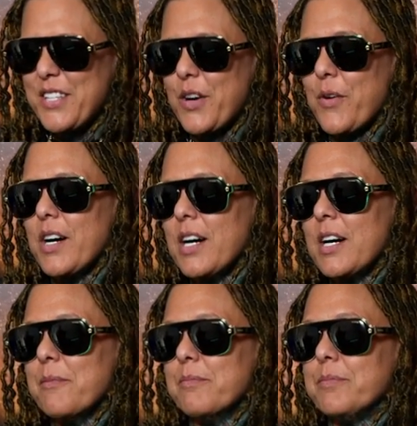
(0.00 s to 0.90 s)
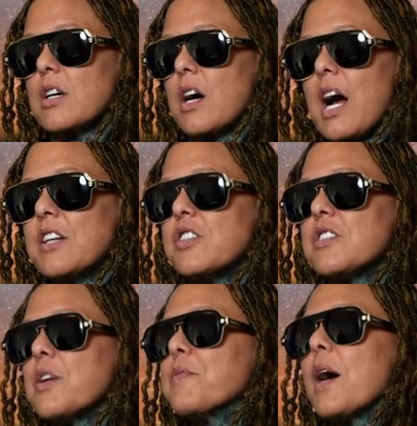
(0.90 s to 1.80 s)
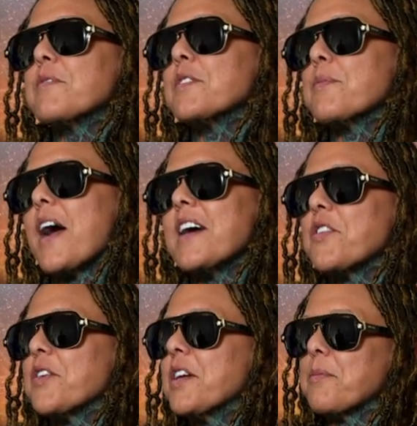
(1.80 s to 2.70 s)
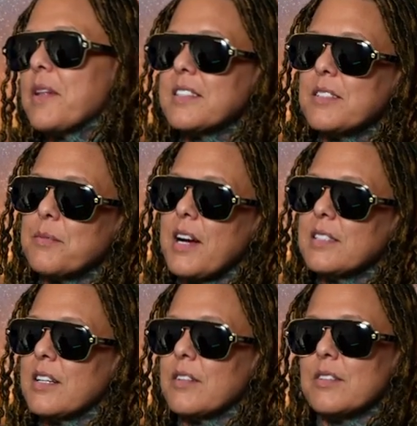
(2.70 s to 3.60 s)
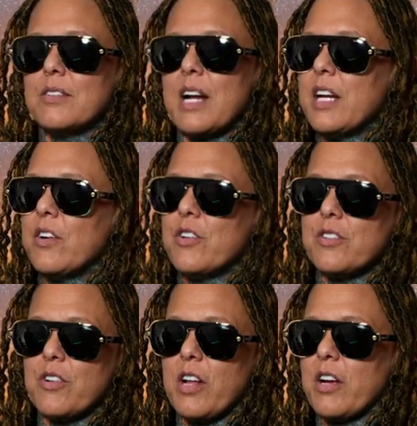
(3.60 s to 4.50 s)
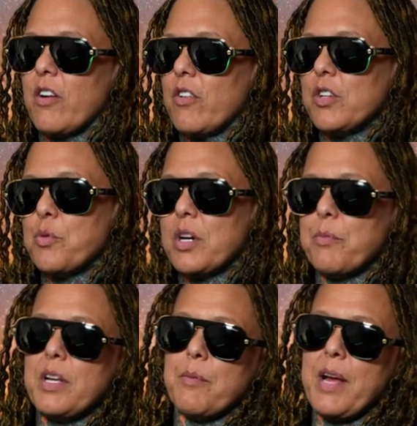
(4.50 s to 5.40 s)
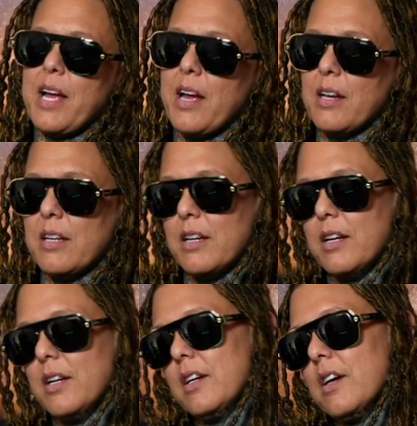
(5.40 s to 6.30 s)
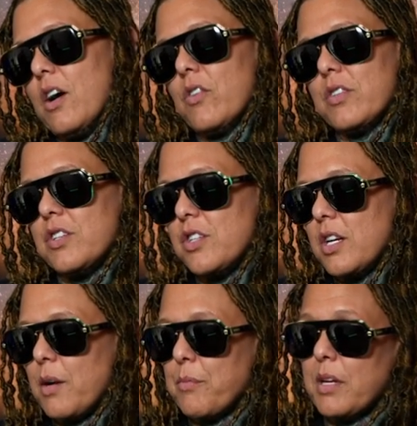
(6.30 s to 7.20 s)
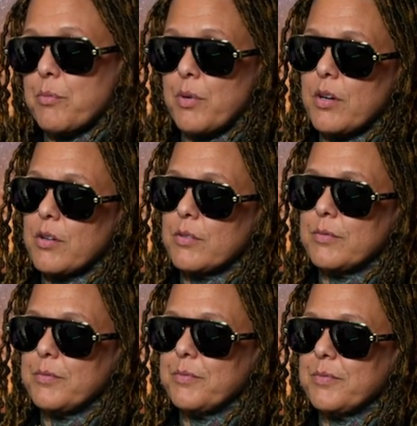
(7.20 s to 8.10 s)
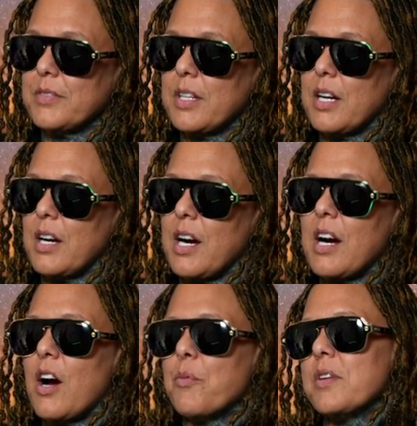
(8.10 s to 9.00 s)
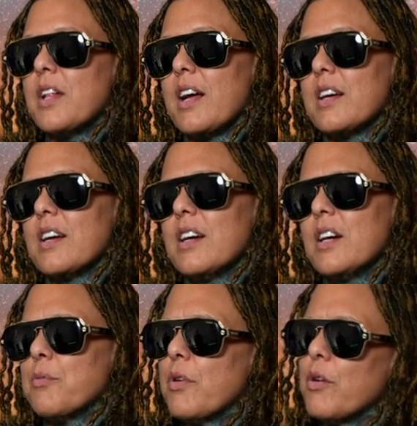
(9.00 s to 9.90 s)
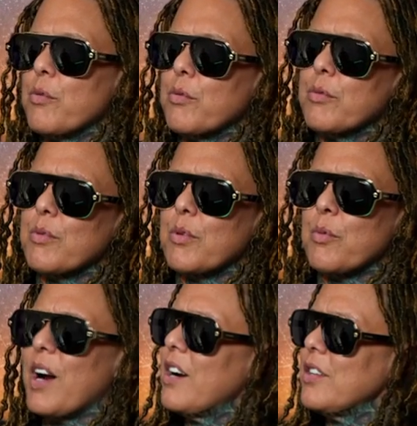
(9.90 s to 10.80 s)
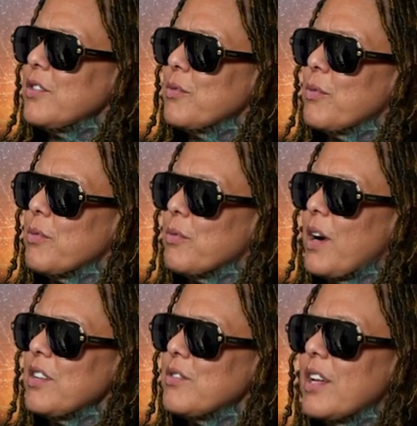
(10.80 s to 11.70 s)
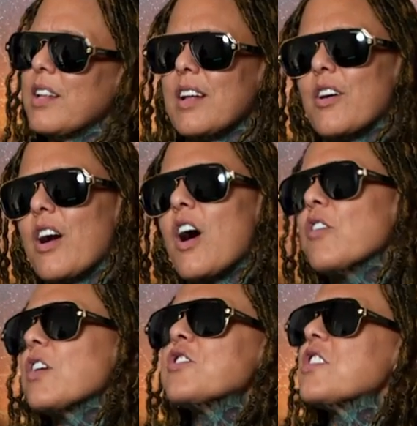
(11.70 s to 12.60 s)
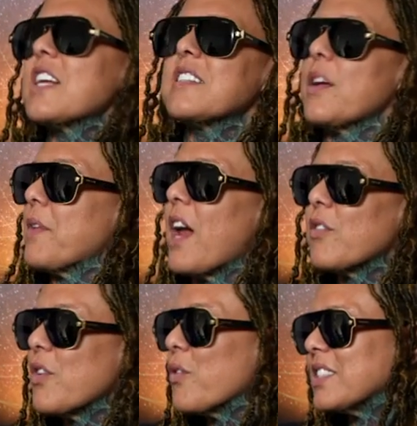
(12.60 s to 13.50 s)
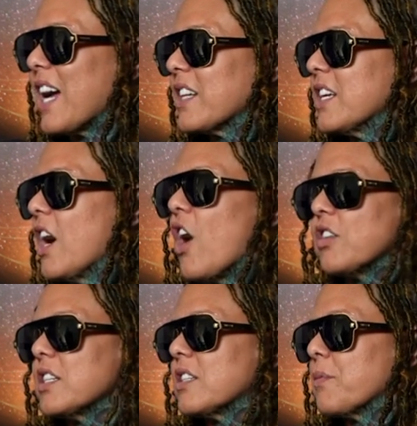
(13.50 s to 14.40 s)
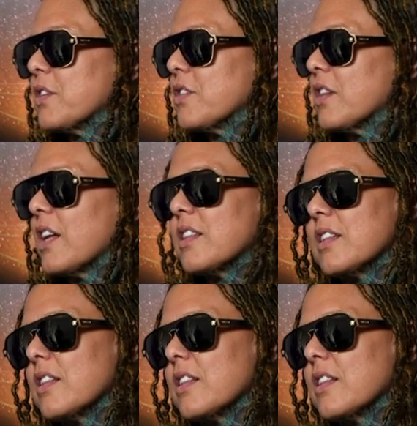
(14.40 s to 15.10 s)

so um I just sometimes some guys I'll hit up like some guys that are haters are like, oh, you want to be a man and all this shit. And I'm like, mm. bro, I- will be like, bro, why are you why do you say that? I'll I'll just mm. say something. I don't know exactly. I'll say something to, like